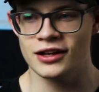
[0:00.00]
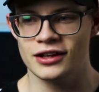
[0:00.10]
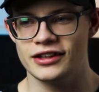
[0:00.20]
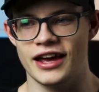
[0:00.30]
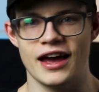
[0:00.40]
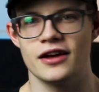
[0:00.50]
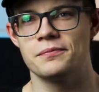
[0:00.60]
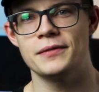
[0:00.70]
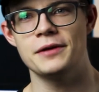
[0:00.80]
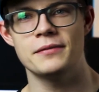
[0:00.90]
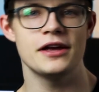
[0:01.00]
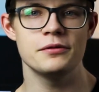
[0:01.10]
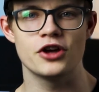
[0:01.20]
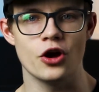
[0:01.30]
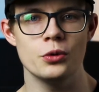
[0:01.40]
yeah,
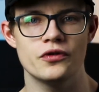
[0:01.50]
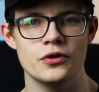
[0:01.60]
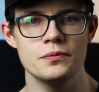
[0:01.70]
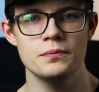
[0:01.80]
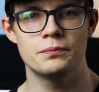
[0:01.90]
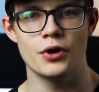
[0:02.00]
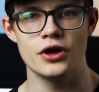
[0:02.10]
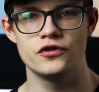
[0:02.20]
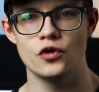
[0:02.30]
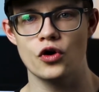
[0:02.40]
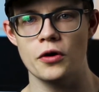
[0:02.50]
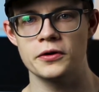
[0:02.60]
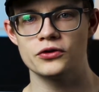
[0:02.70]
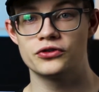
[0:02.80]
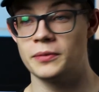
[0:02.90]
maybe go with them. But if you're
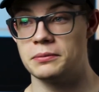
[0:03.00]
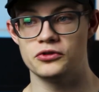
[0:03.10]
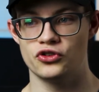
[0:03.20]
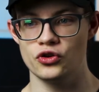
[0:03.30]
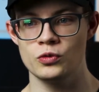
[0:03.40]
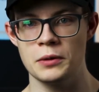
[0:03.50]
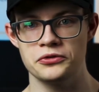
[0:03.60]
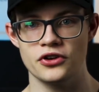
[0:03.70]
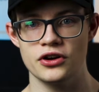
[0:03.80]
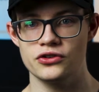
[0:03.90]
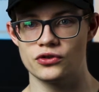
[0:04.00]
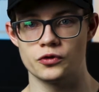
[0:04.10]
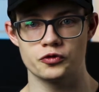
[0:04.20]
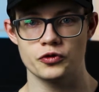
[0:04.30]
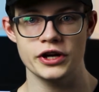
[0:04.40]
going on to maybe 2 websites or
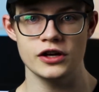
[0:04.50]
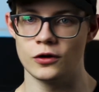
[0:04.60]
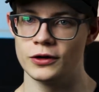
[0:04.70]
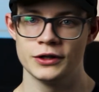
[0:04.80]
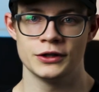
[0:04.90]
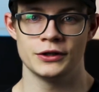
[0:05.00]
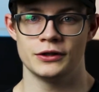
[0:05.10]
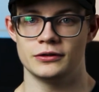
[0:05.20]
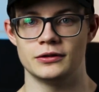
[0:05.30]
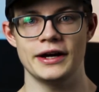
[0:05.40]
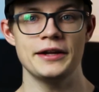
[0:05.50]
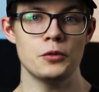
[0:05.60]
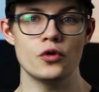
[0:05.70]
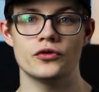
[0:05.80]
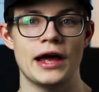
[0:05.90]
3 or any
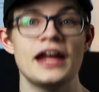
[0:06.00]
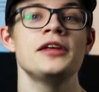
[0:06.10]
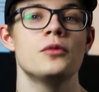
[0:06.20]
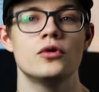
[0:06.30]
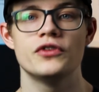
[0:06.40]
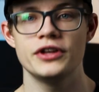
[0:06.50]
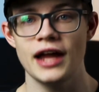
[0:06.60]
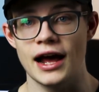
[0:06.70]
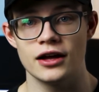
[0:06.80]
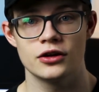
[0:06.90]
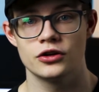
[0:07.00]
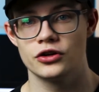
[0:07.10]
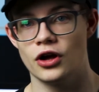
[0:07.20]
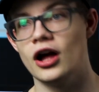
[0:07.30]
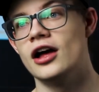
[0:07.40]
more than that,
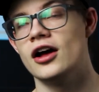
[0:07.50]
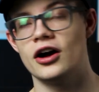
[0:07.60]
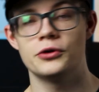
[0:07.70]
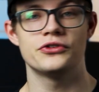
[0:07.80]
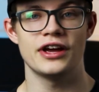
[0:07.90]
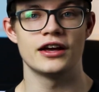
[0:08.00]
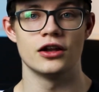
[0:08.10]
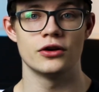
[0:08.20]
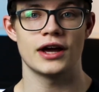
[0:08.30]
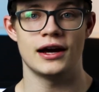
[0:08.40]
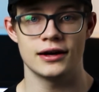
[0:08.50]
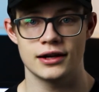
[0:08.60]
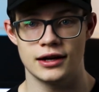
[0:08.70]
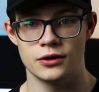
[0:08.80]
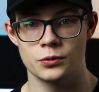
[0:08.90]
I would take a look at
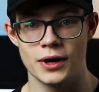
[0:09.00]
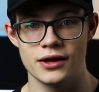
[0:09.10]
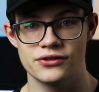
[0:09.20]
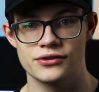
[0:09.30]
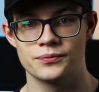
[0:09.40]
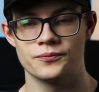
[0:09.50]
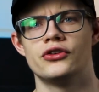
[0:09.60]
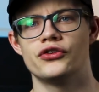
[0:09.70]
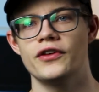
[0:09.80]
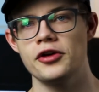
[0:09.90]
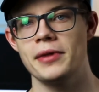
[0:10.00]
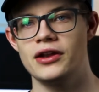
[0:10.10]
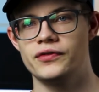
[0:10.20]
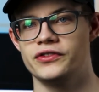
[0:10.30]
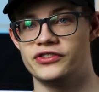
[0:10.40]
Cloudways. So then I
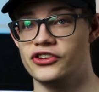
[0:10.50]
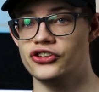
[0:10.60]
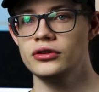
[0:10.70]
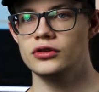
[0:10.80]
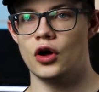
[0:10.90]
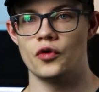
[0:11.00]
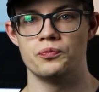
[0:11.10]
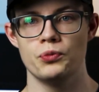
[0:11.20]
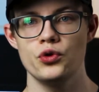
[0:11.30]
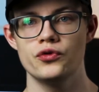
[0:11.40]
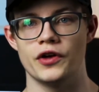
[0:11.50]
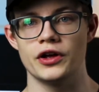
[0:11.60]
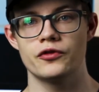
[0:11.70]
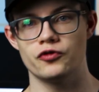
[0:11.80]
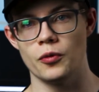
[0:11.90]
made the decision of
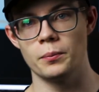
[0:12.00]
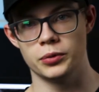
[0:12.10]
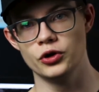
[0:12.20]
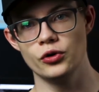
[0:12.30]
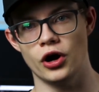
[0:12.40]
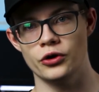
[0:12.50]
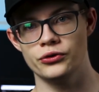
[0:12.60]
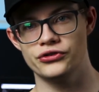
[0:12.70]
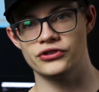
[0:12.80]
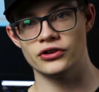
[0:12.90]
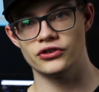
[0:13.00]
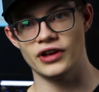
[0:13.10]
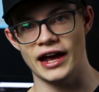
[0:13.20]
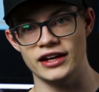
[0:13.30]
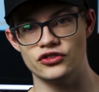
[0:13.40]
moving from Bluehost
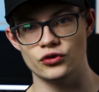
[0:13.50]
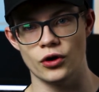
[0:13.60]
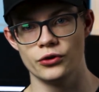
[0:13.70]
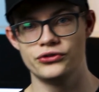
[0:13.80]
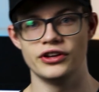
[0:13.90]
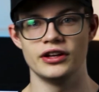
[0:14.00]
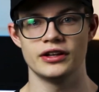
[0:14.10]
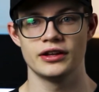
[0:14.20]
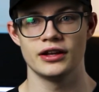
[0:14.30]
to A2 Hosting,